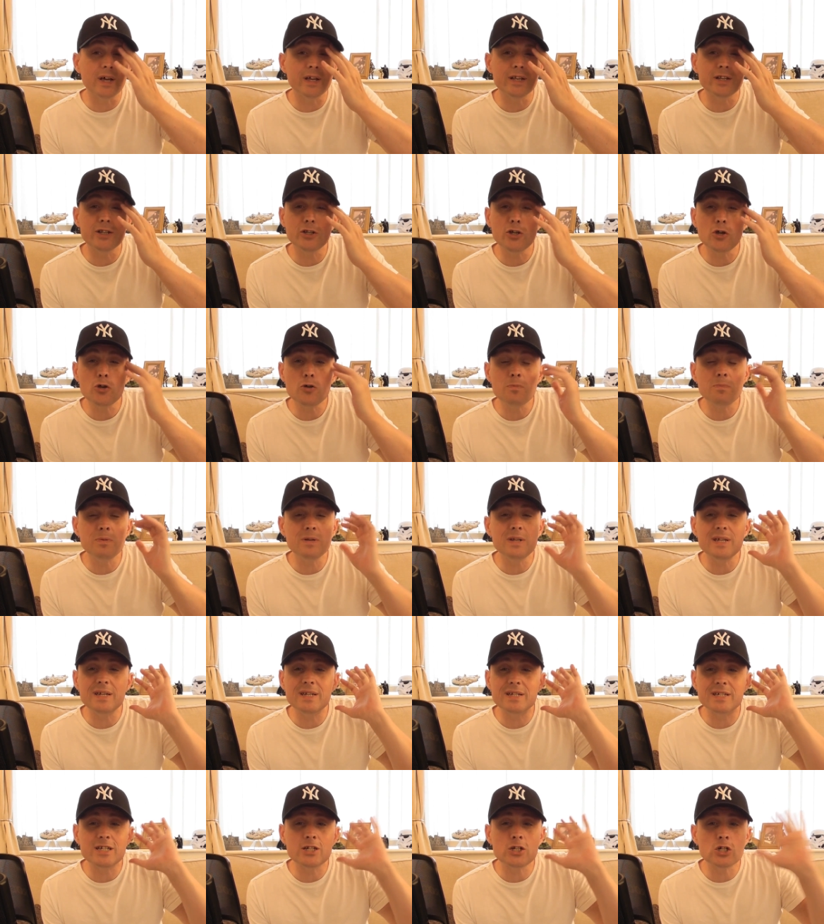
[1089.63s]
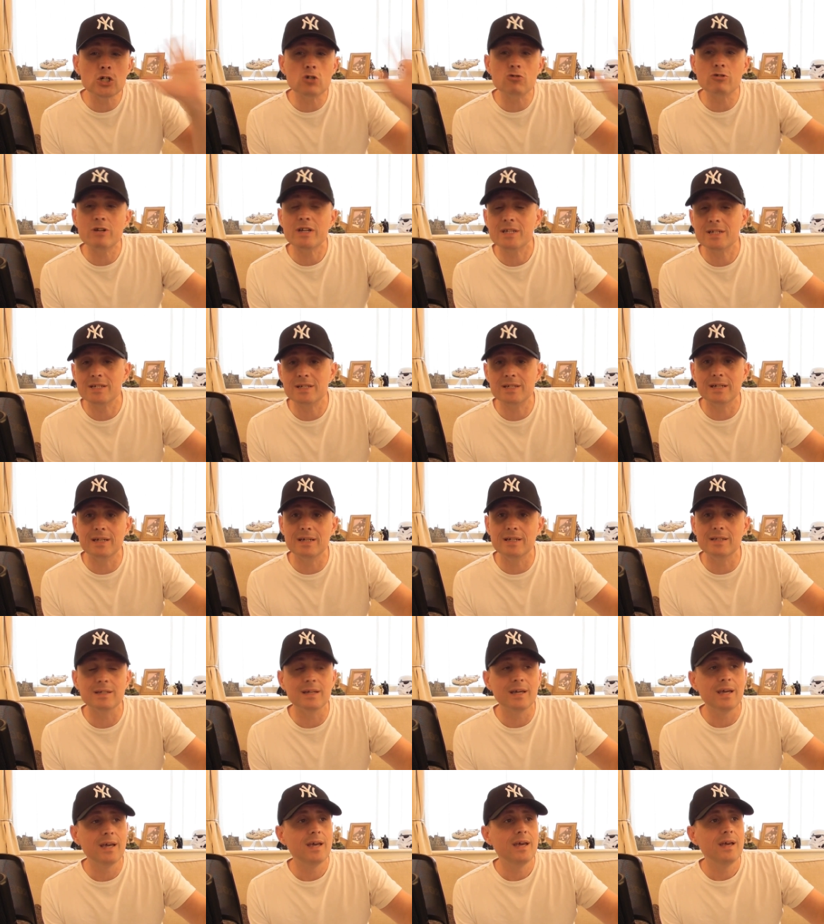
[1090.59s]
like, nobody is
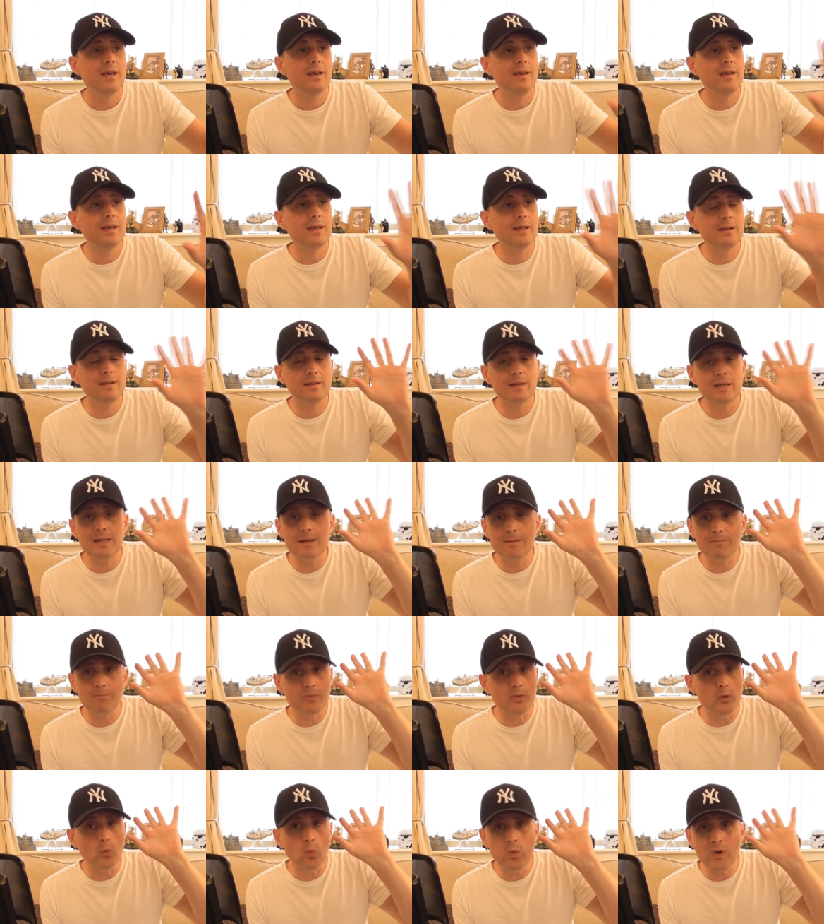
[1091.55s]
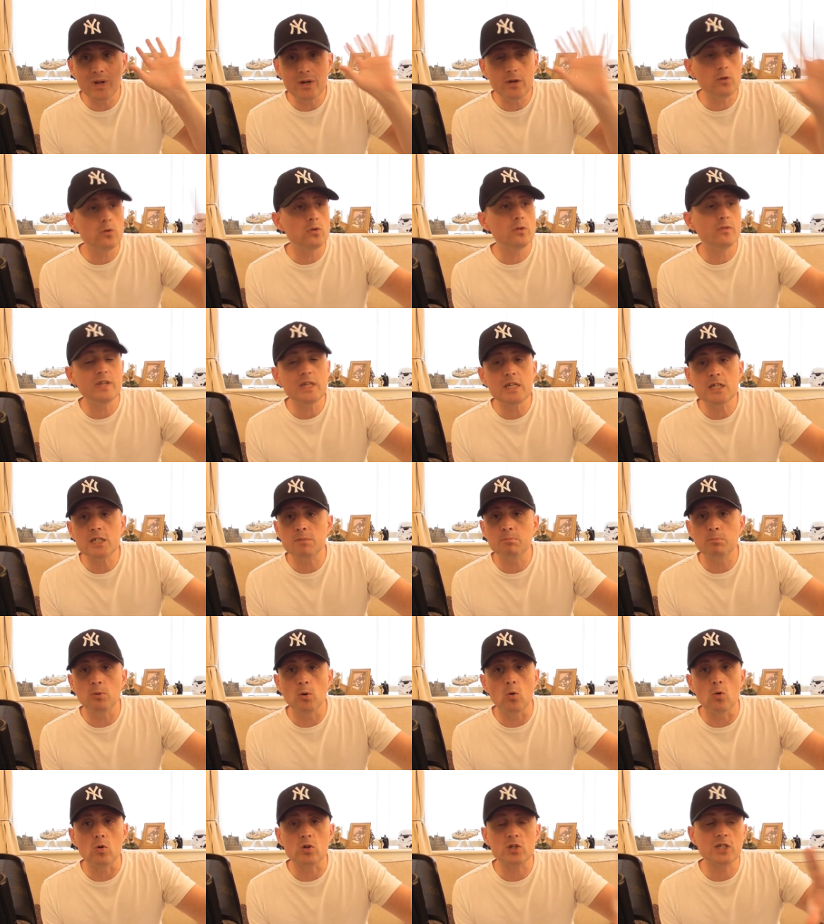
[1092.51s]
interested in the winner of
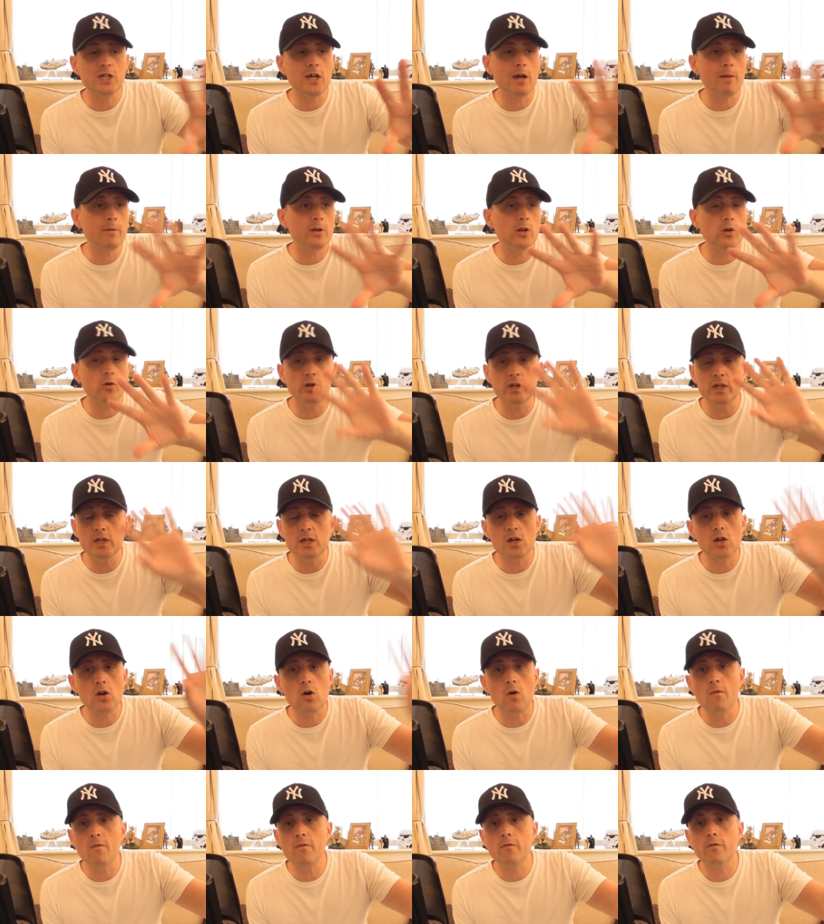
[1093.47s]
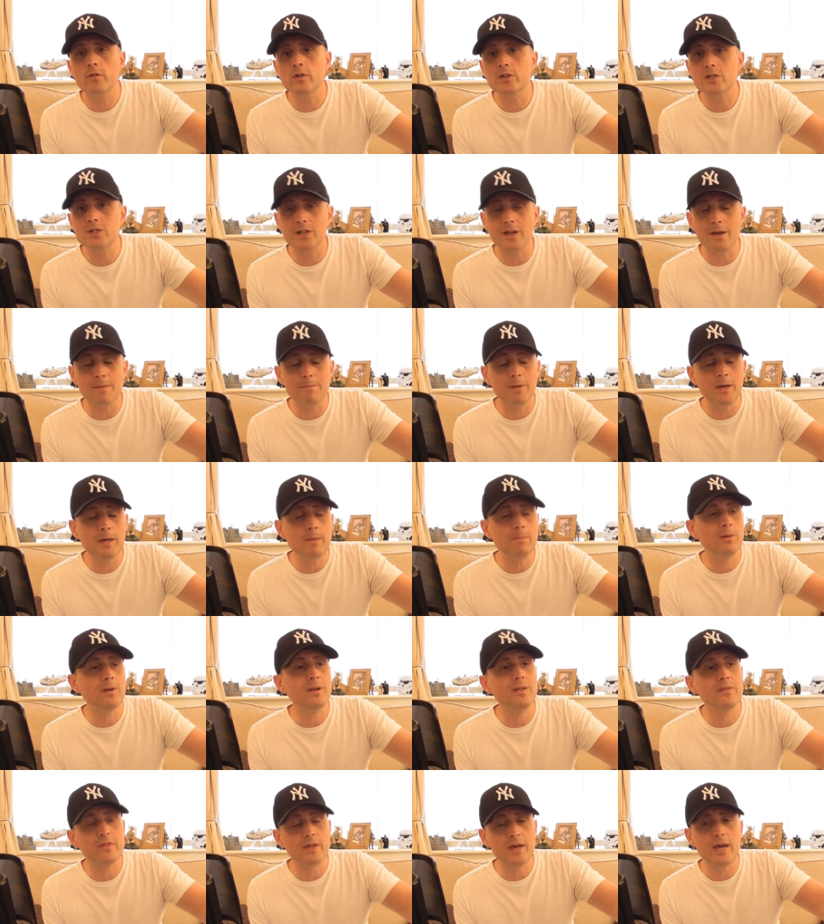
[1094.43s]
esports coming onto your conference. Like,
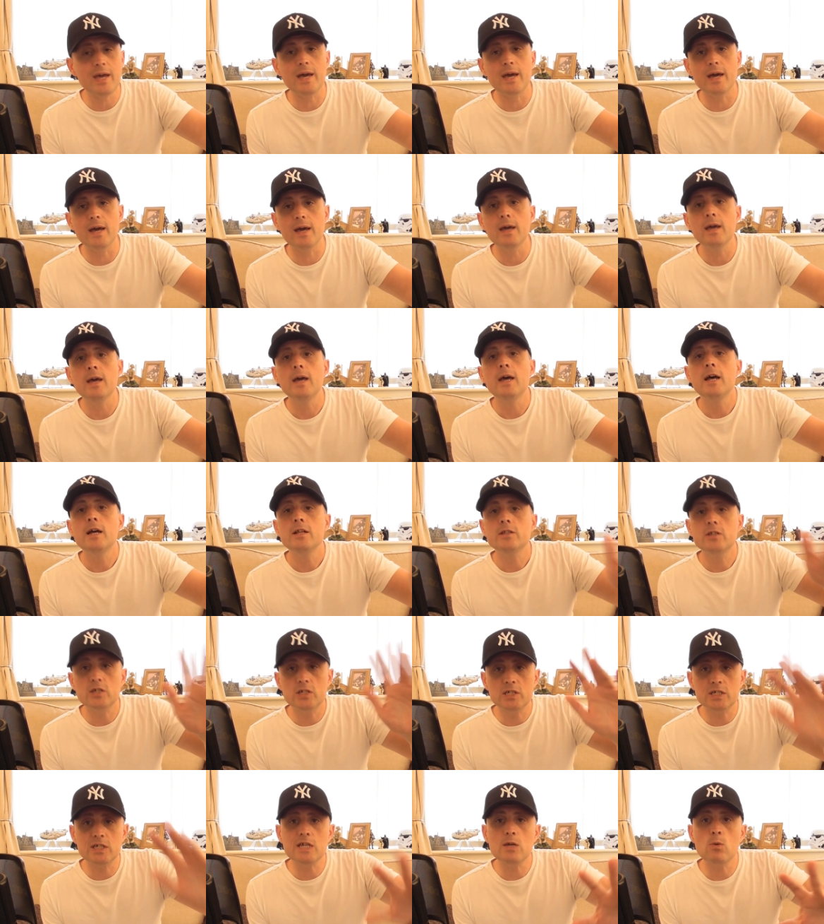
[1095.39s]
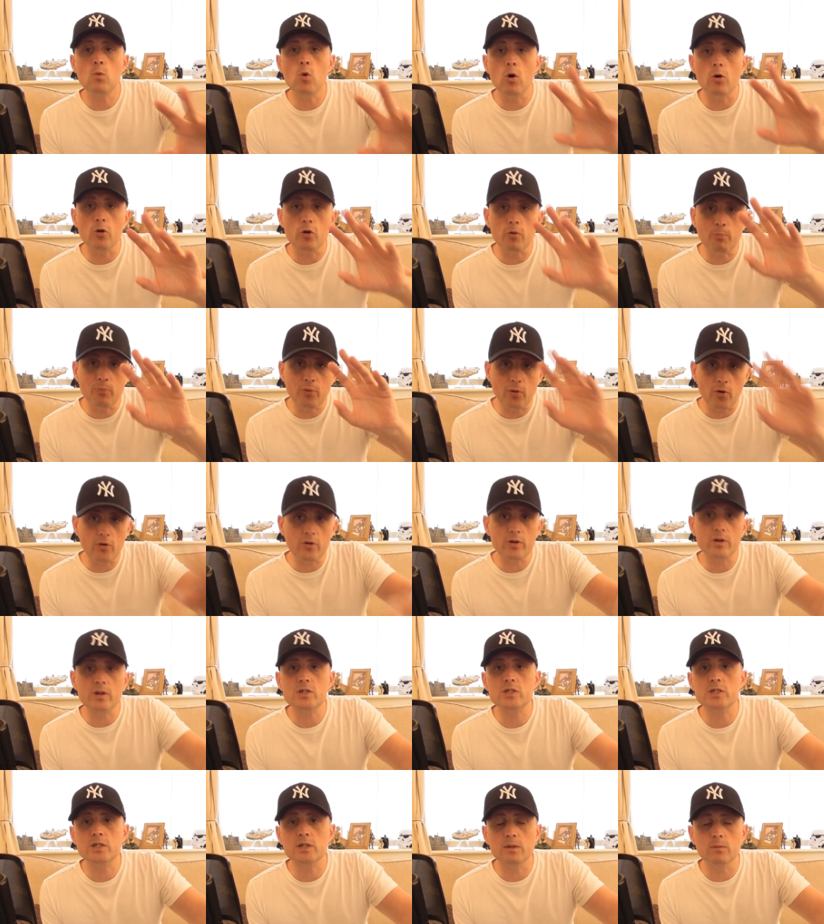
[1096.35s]
people are there to see what your
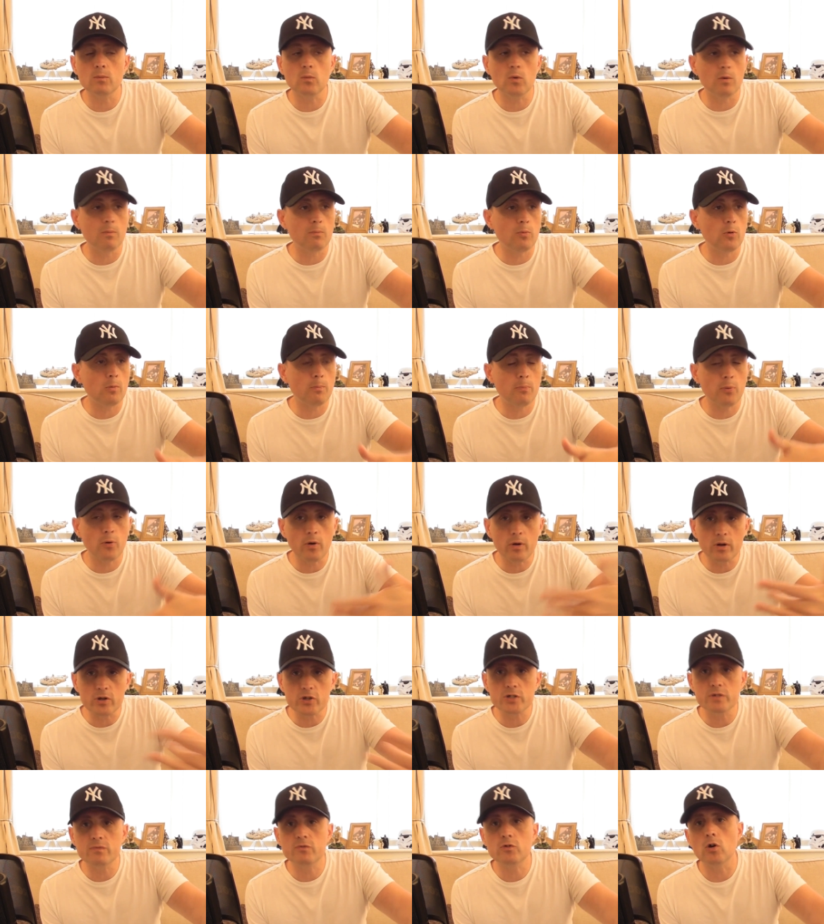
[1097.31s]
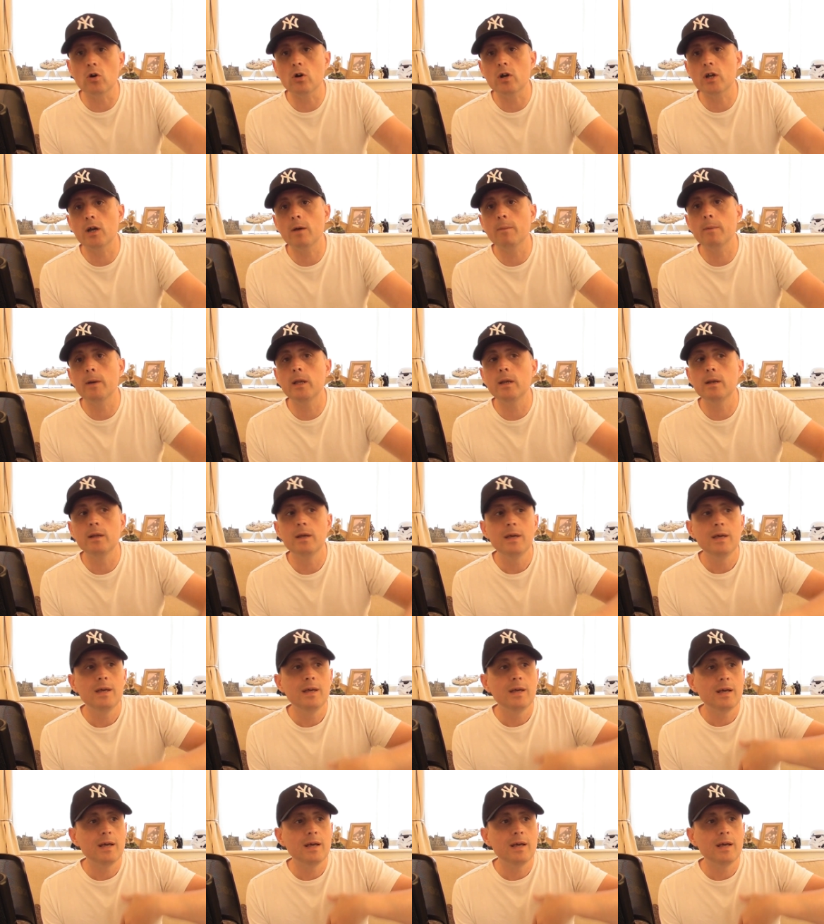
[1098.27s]
products, what products you've got coming,